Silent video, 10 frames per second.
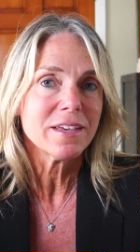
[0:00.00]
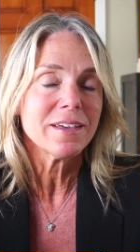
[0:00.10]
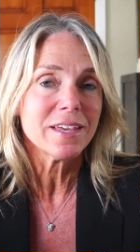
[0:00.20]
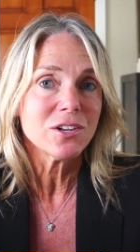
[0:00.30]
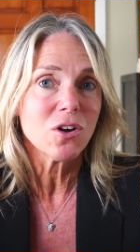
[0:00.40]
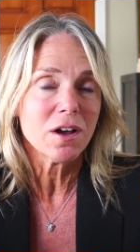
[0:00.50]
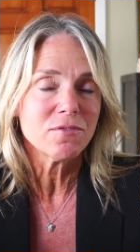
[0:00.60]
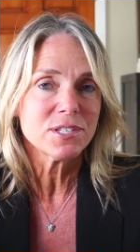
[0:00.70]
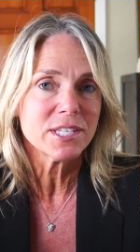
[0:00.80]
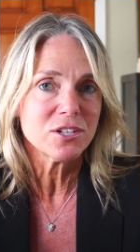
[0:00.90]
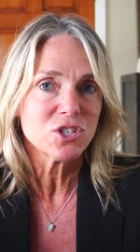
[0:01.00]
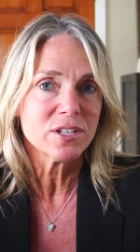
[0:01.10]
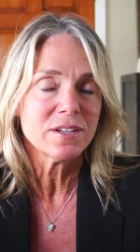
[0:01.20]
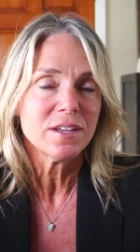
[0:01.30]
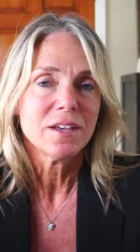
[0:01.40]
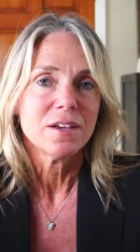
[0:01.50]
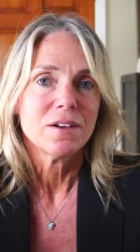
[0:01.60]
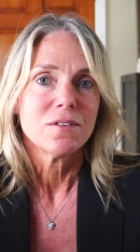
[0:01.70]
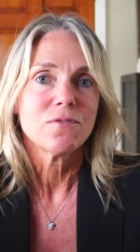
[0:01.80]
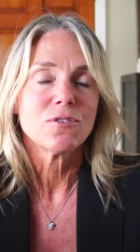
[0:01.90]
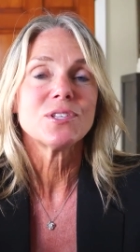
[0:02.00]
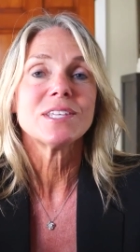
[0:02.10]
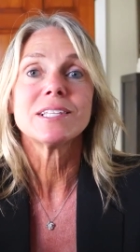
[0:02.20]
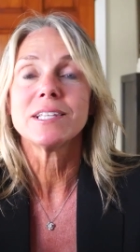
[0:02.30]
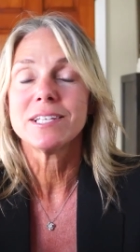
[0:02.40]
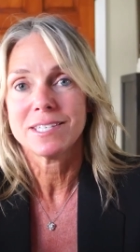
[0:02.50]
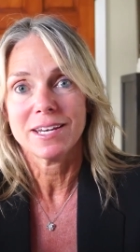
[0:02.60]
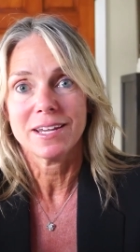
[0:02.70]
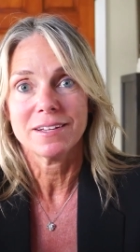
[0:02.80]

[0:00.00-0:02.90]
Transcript: in conversation versus listening.